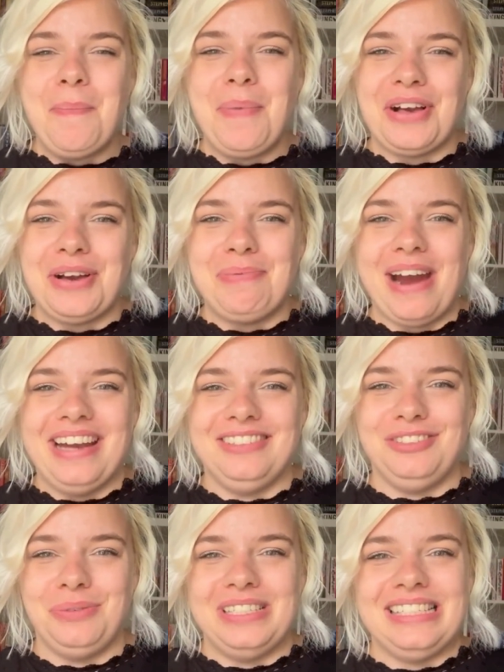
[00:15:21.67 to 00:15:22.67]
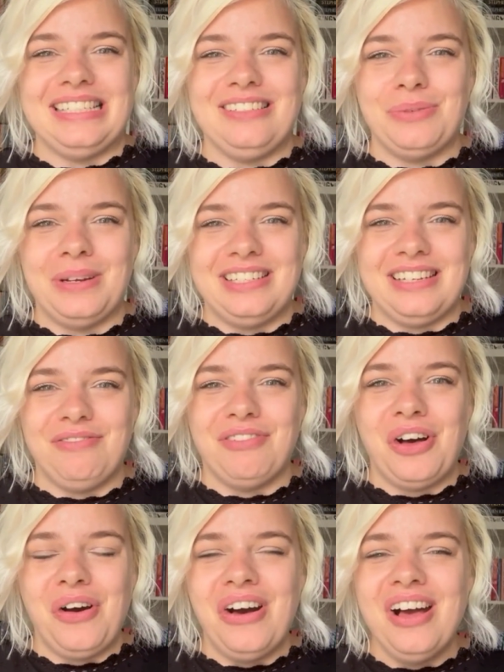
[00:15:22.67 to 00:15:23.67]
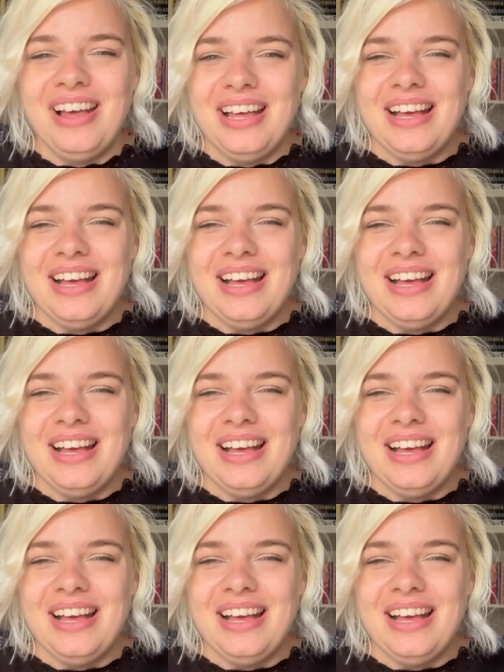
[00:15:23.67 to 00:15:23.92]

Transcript: Booker Prize 2024.